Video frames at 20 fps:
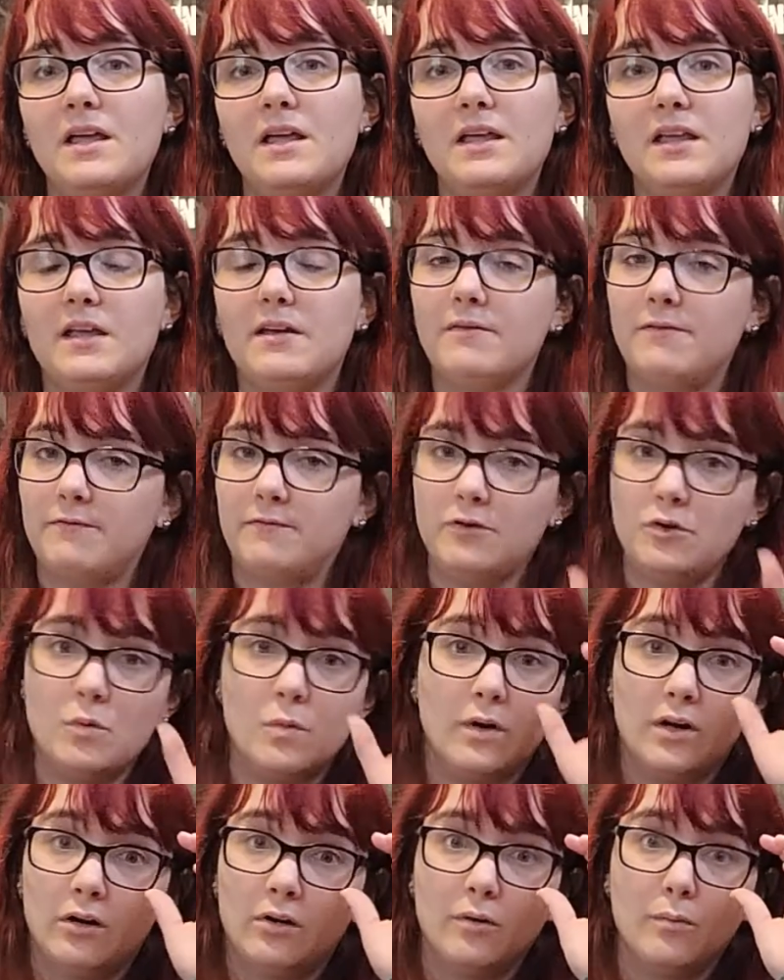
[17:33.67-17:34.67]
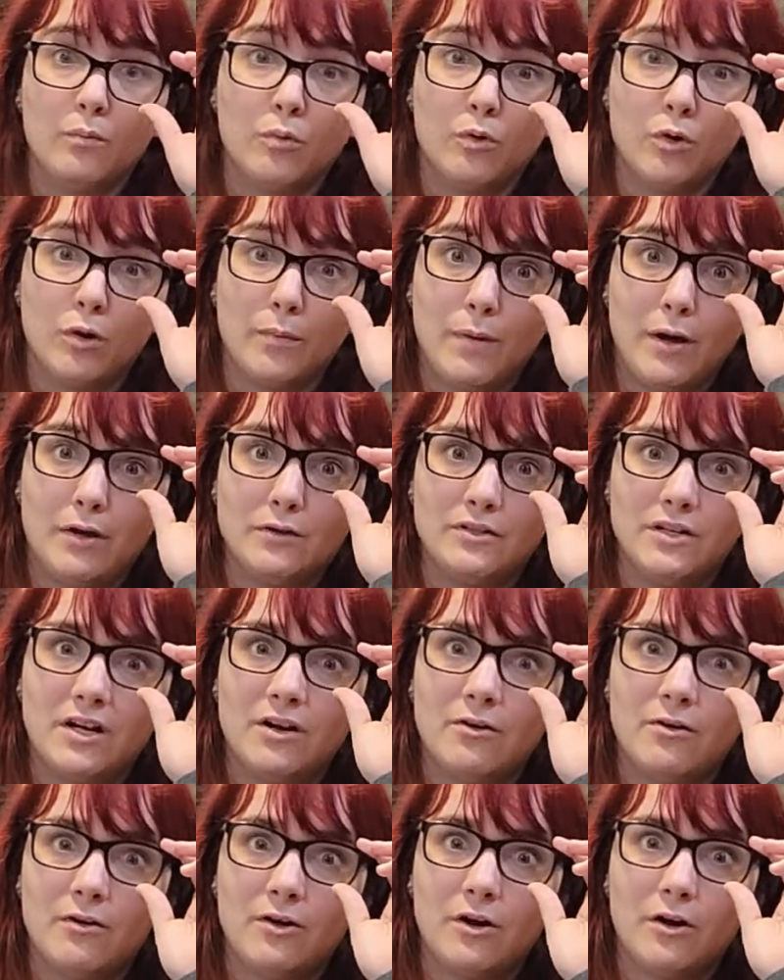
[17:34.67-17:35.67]
if you want to learn more about
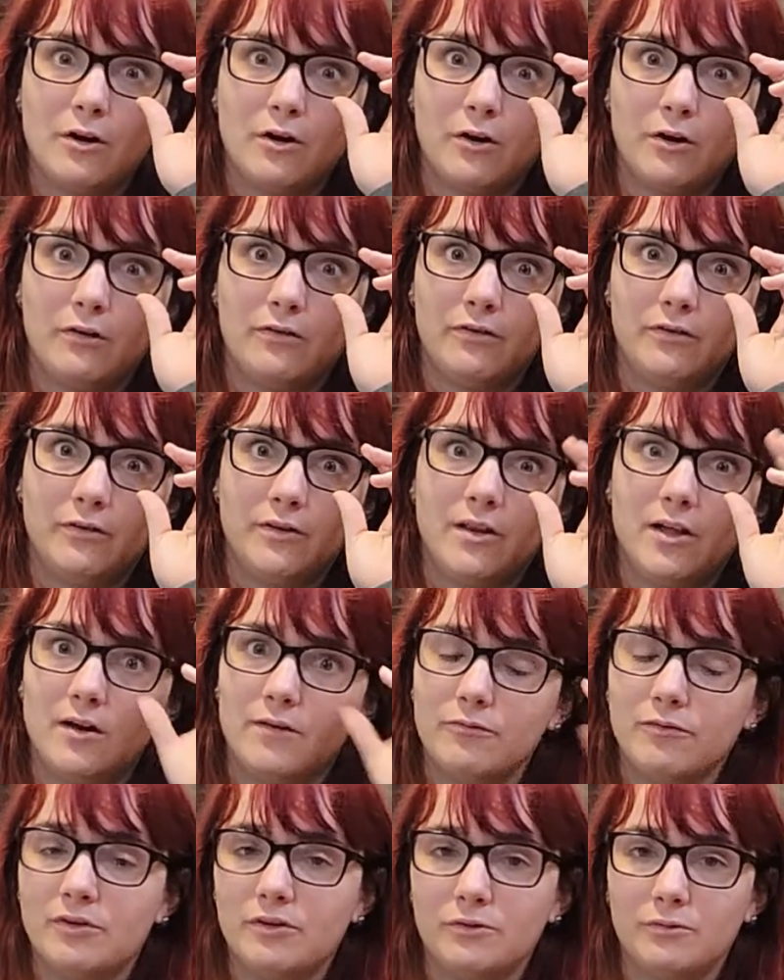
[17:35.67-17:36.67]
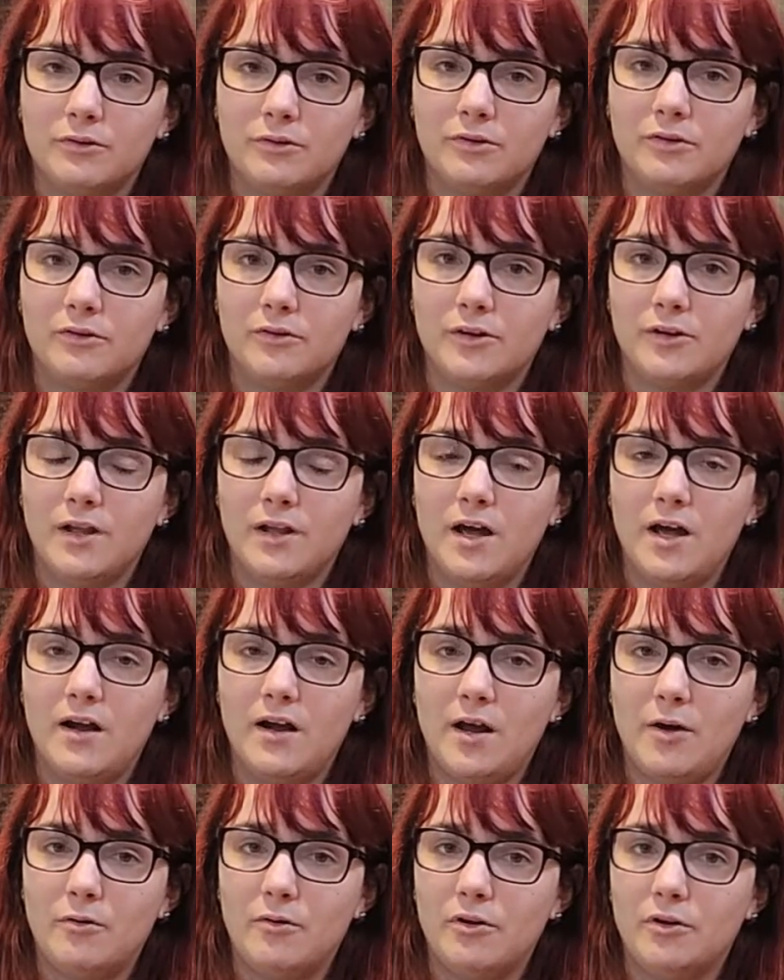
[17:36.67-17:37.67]
tarot cards, there's a lot of resources online.
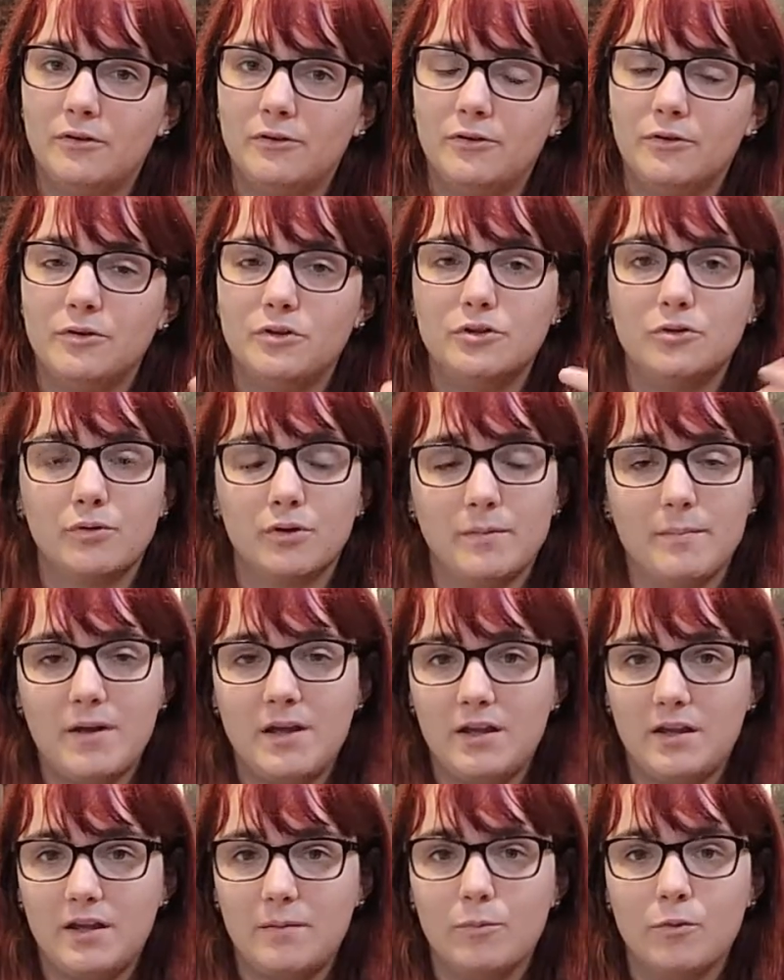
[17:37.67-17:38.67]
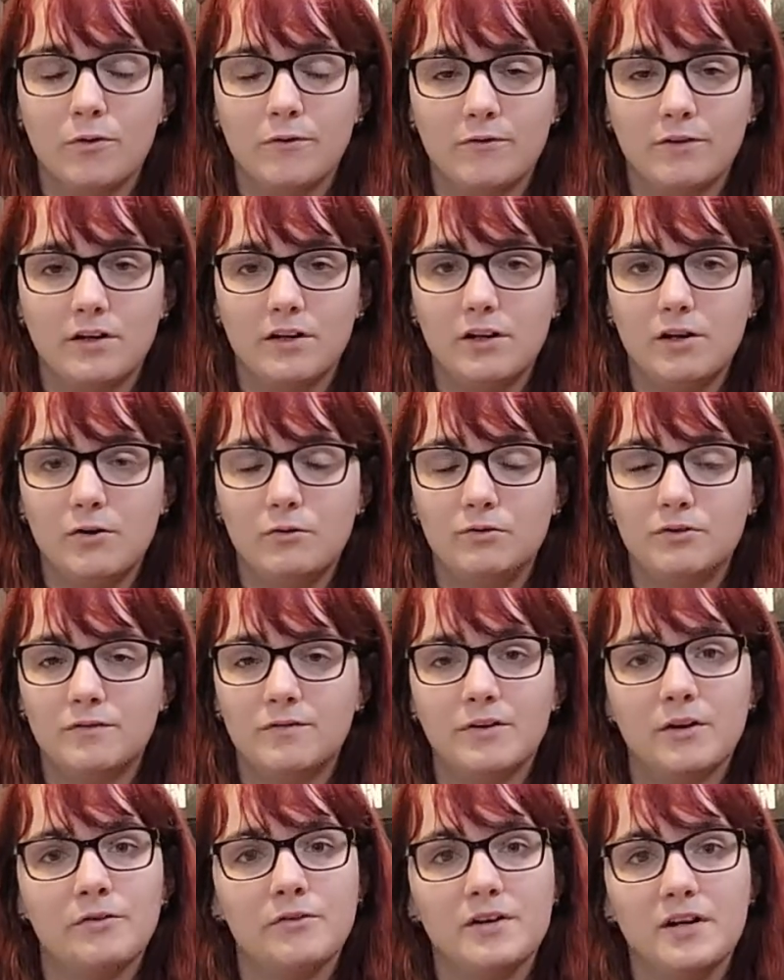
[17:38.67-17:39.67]
I would also enjoy making more videos if
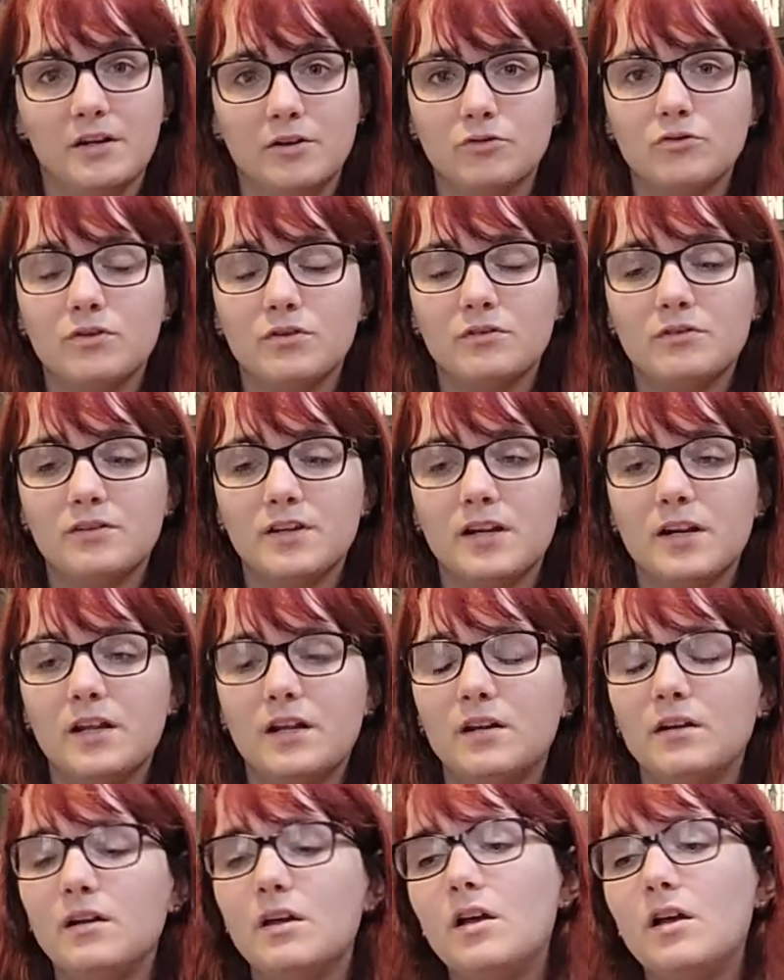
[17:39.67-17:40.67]
there's an interest in it.